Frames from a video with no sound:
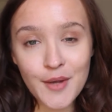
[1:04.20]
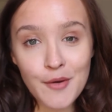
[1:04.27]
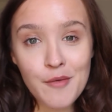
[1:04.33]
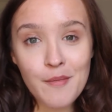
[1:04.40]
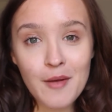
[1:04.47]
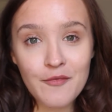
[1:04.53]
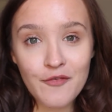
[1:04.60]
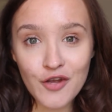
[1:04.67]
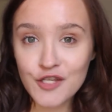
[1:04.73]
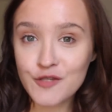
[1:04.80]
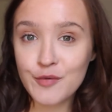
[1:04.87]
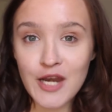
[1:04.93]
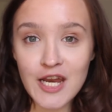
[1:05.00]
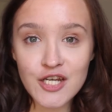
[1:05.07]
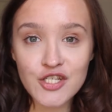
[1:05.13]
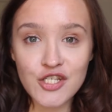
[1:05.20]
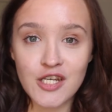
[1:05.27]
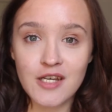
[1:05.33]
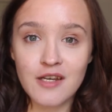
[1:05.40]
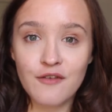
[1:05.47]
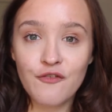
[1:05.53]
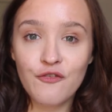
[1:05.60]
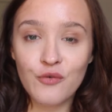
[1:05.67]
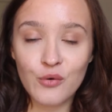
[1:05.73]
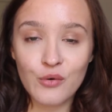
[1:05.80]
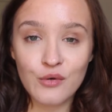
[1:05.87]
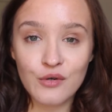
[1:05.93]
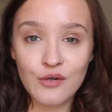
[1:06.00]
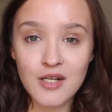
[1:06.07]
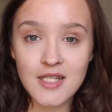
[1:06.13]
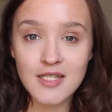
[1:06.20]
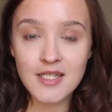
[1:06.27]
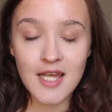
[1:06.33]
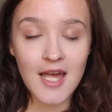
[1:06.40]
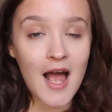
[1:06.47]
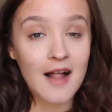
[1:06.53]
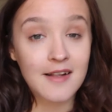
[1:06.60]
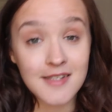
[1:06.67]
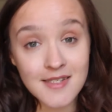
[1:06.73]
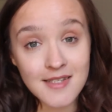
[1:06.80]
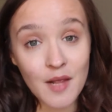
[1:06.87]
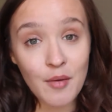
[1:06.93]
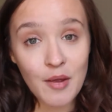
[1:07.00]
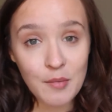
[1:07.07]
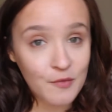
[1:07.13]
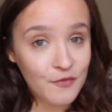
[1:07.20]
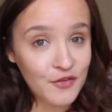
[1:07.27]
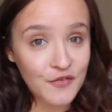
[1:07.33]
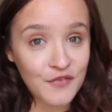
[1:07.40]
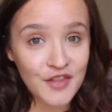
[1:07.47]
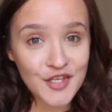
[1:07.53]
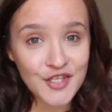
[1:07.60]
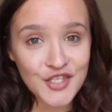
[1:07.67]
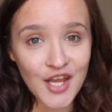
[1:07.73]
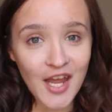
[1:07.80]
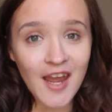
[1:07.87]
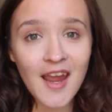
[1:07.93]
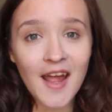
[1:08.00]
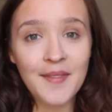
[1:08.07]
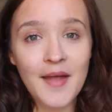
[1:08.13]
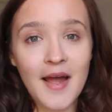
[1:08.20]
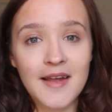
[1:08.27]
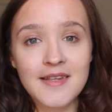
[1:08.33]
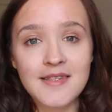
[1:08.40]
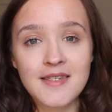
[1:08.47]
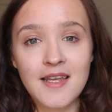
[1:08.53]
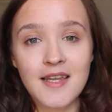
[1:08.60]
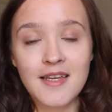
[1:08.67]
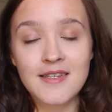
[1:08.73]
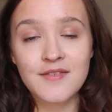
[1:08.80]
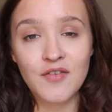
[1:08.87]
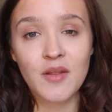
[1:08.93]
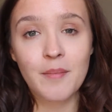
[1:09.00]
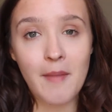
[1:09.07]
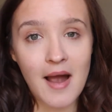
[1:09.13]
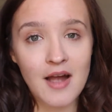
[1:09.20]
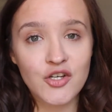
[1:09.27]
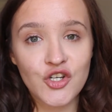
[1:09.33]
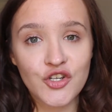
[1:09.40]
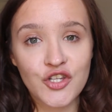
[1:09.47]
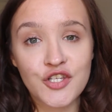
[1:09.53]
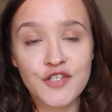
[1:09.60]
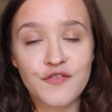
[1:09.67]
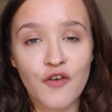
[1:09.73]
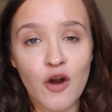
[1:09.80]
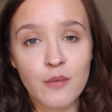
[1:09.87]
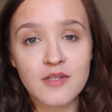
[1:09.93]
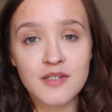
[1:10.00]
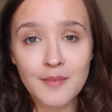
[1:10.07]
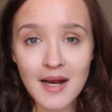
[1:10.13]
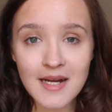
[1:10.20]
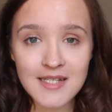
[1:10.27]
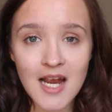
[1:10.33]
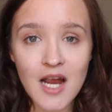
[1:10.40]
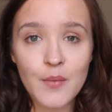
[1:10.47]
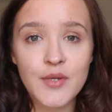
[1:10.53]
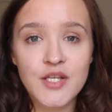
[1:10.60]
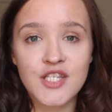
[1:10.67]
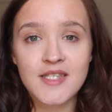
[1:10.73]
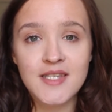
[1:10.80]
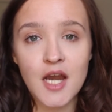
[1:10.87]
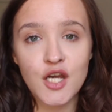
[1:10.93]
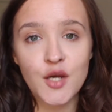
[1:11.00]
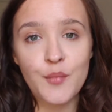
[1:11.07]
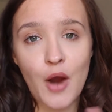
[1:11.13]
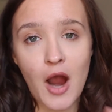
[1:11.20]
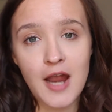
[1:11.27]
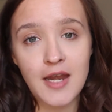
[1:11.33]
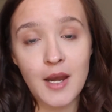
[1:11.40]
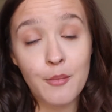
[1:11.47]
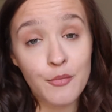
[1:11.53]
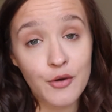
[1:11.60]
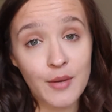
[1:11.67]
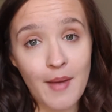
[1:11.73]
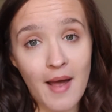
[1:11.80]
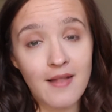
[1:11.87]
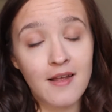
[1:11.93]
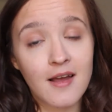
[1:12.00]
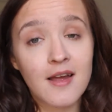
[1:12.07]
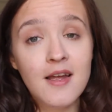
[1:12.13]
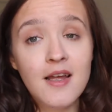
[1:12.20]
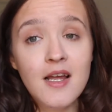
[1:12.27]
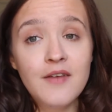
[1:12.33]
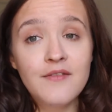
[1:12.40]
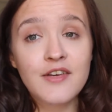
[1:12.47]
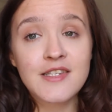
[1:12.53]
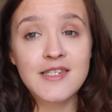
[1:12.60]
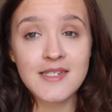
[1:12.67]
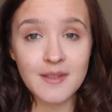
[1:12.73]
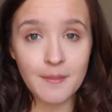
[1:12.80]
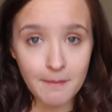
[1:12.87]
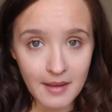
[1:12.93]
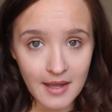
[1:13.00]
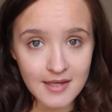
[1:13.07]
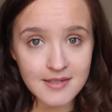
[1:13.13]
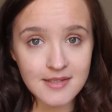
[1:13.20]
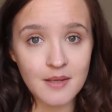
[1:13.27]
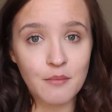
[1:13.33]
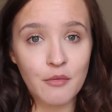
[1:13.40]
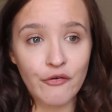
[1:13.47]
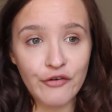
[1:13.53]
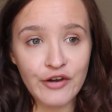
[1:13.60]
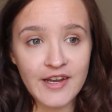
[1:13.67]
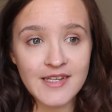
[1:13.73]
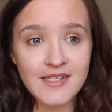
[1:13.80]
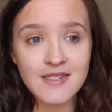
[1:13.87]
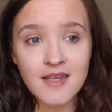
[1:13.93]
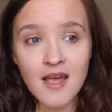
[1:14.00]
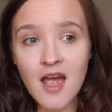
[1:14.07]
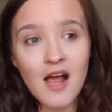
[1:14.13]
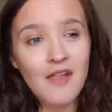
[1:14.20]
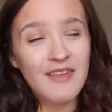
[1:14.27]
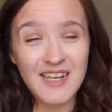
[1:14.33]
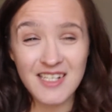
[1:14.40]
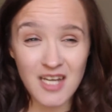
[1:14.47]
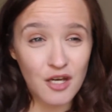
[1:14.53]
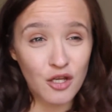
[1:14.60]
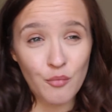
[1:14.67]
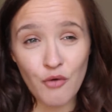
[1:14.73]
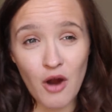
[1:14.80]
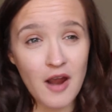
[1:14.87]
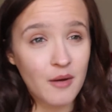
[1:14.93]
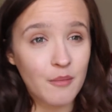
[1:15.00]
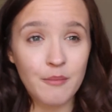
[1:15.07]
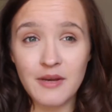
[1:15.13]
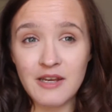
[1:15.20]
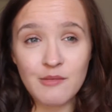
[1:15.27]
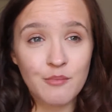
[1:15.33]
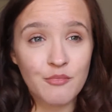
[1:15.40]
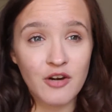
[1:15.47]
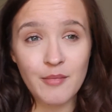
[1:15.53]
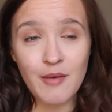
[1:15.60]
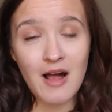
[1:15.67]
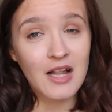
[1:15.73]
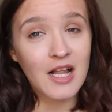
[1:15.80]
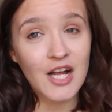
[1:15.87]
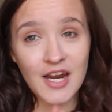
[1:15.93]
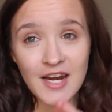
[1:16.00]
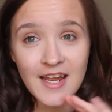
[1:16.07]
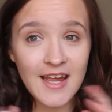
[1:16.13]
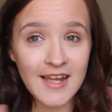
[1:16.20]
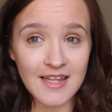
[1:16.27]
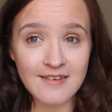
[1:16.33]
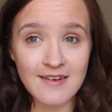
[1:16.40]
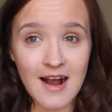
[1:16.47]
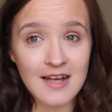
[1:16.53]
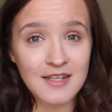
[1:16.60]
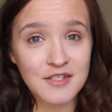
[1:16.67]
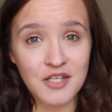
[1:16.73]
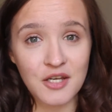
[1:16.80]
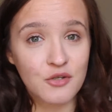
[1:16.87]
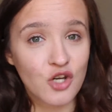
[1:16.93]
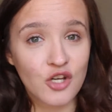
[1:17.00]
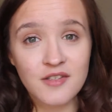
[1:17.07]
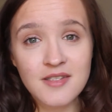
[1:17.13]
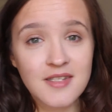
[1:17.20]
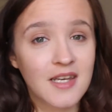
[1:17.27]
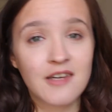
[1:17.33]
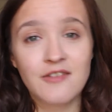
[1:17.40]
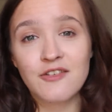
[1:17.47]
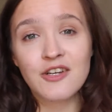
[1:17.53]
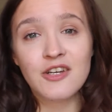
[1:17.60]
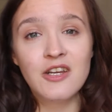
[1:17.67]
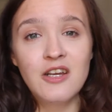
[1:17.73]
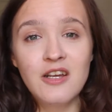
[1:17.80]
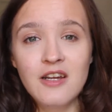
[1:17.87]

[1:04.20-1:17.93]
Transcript: it with my first prediction for the Hell in a Cell pay-per-view for this year, and it's for the match that is from SmackDown, which is Daniel Bryan and Brie Bella versus The Miz and Maryse. I think Daniel Bryan and Brie Bella are going to kick their ass. You know, John Cena and